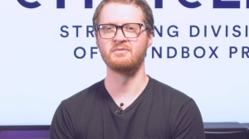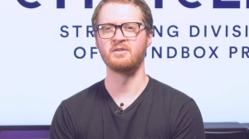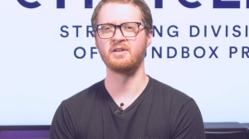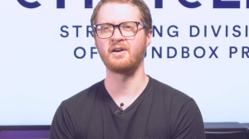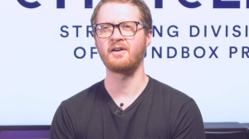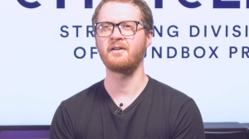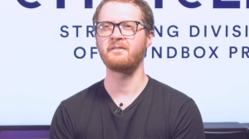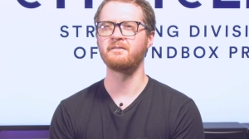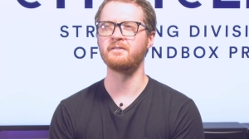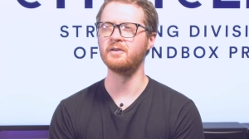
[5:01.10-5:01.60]

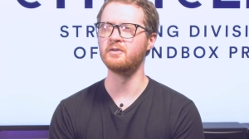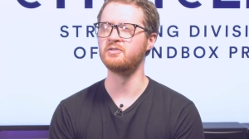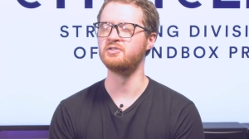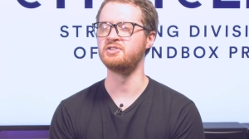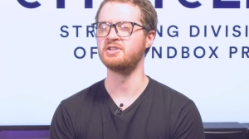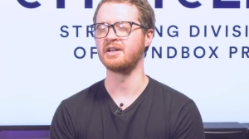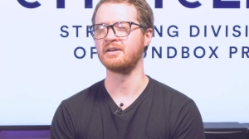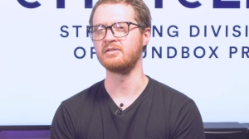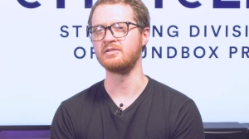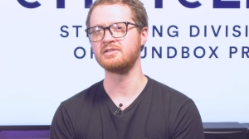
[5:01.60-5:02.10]
there are a few
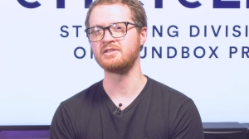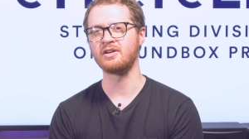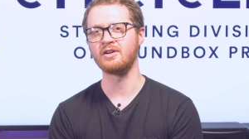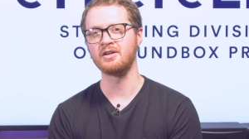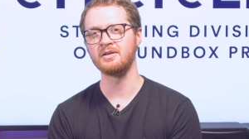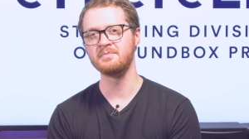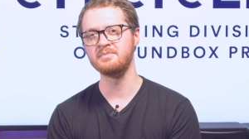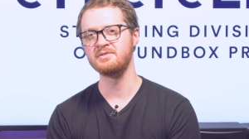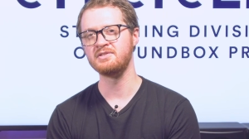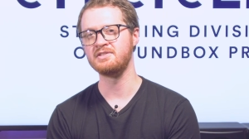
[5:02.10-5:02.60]
general
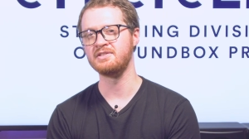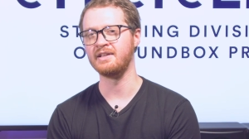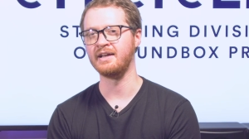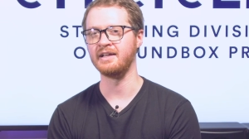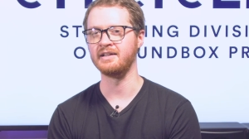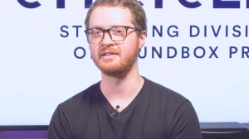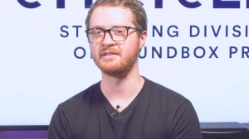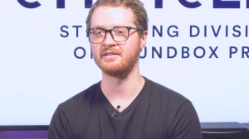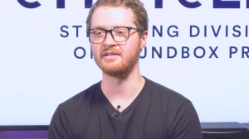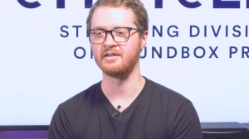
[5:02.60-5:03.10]
terms
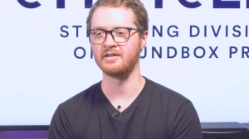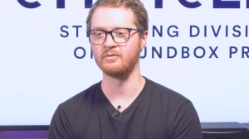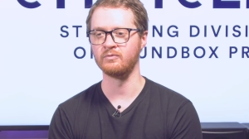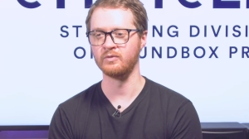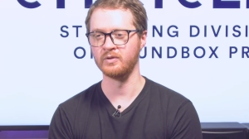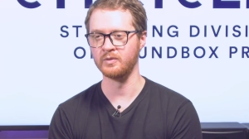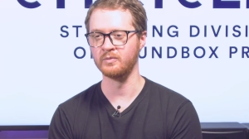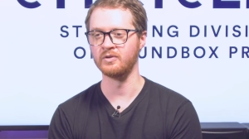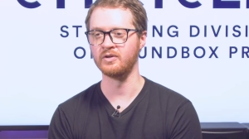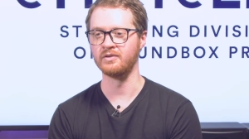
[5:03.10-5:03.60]
that
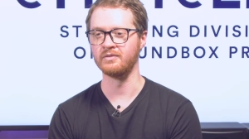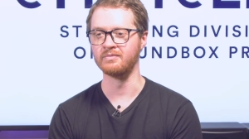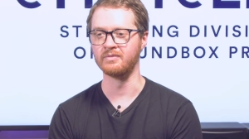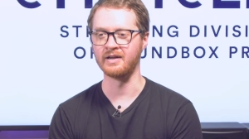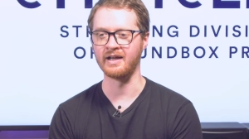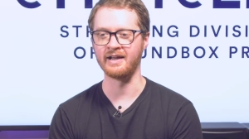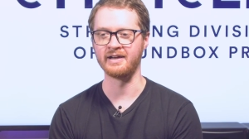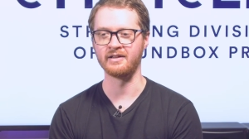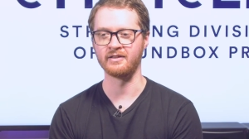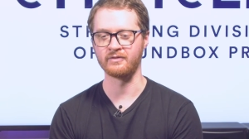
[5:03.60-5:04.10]
we will
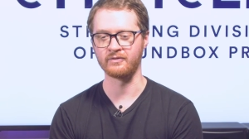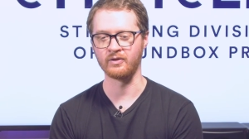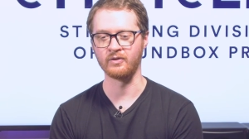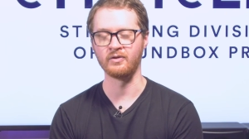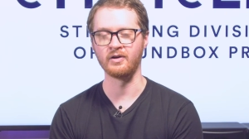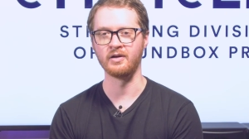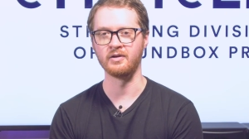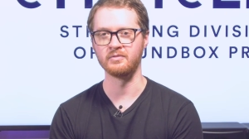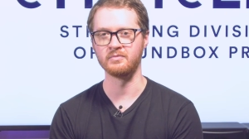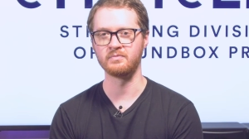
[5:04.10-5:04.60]
kind of
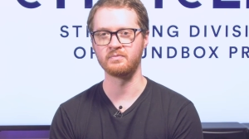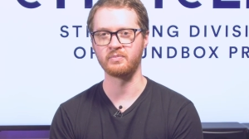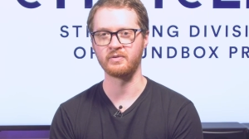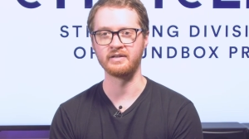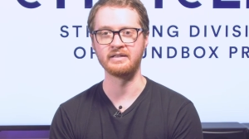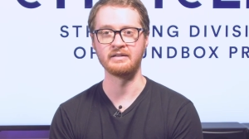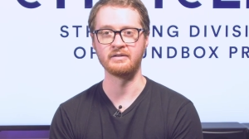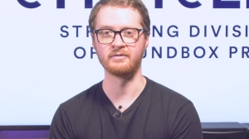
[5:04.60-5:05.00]
throw out pretty